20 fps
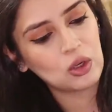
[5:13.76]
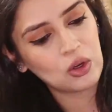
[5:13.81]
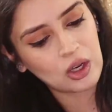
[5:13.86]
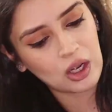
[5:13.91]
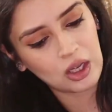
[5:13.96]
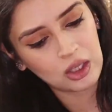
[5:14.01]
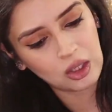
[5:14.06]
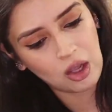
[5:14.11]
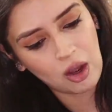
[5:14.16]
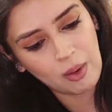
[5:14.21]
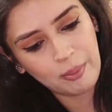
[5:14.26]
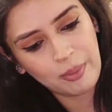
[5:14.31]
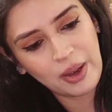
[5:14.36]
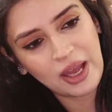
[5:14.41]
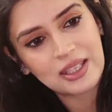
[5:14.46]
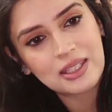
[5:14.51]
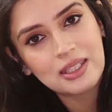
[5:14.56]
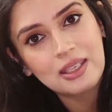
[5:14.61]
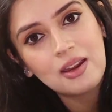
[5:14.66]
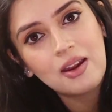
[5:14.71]
look a lot
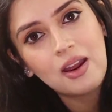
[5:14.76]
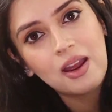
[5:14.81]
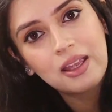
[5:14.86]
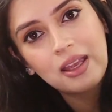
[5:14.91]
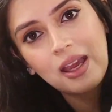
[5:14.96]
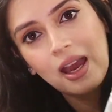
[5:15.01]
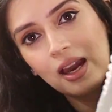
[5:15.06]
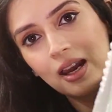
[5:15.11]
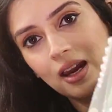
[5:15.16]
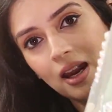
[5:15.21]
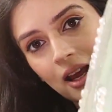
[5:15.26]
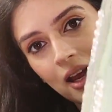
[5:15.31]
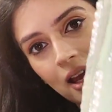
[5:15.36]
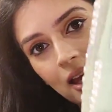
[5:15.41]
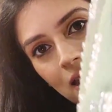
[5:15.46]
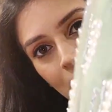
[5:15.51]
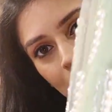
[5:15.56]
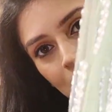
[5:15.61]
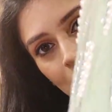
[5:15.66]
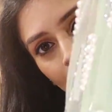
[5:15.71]
better. Again,
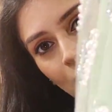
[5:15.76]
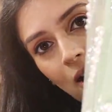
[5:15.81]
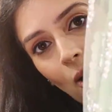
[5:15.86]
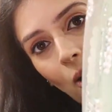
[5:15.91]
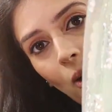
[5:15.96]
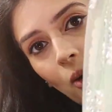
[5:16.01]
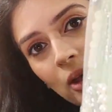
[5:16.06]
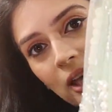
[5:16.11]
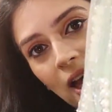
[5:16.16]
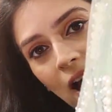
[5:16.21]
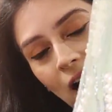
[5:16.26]
the whole